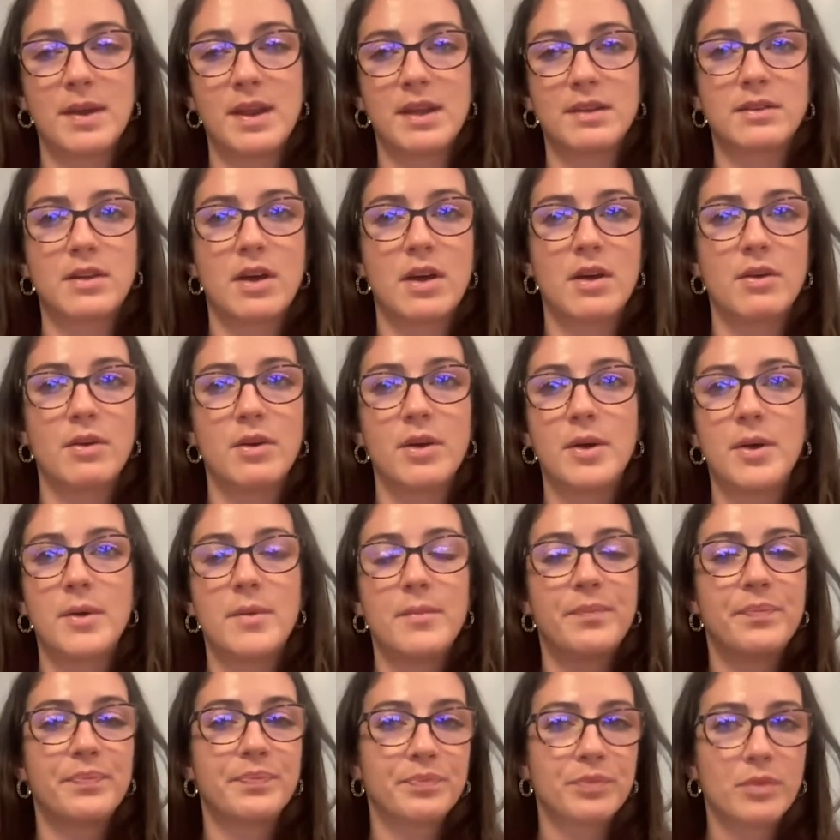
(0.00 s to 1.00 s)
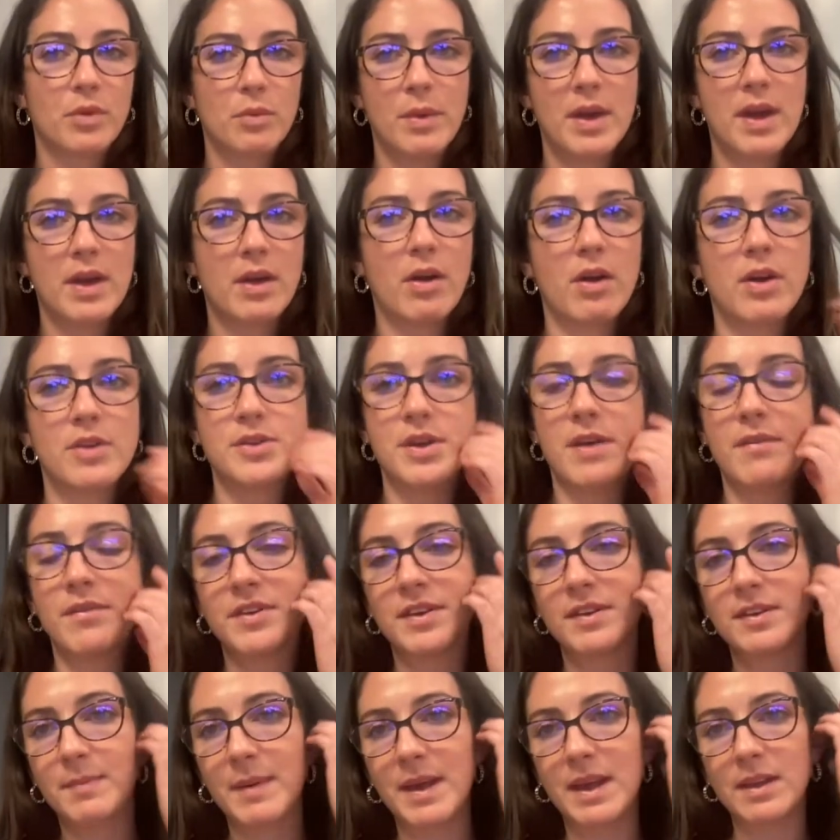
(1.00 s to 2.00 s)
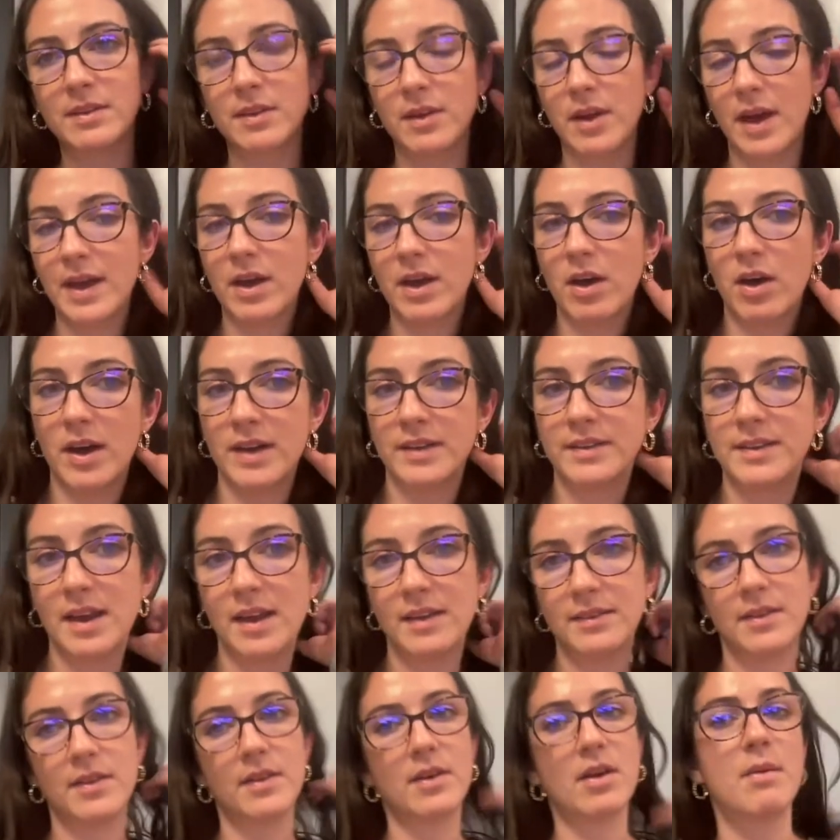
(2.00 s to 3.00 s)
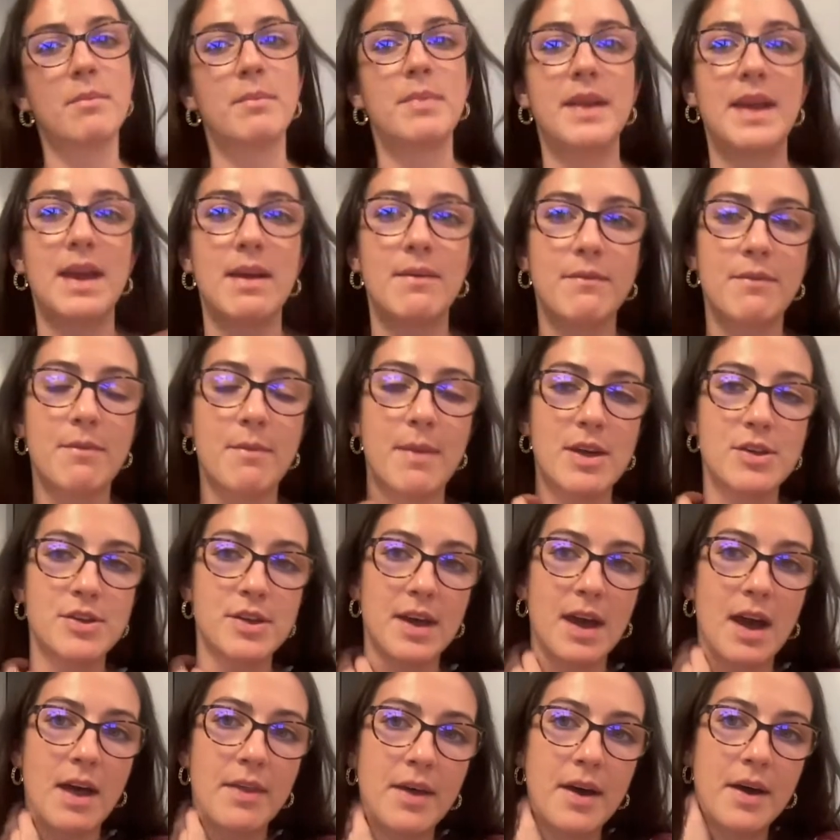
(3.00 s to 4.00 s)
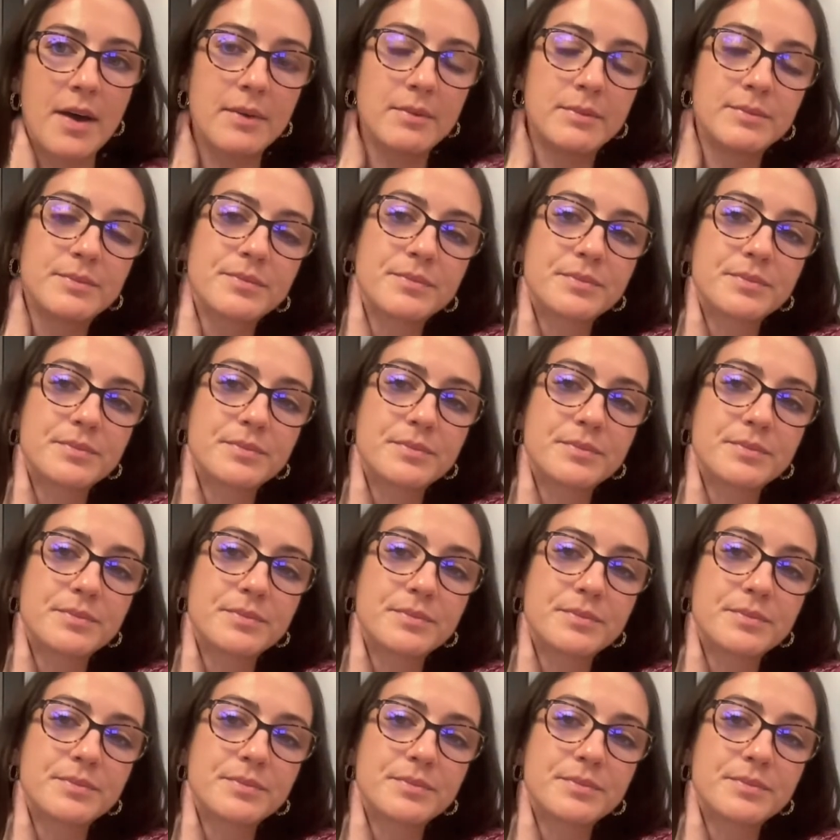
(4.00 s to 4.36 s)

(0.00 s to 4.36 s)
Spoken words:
So we encourage everyone to speak to like ICs in the company, information gather,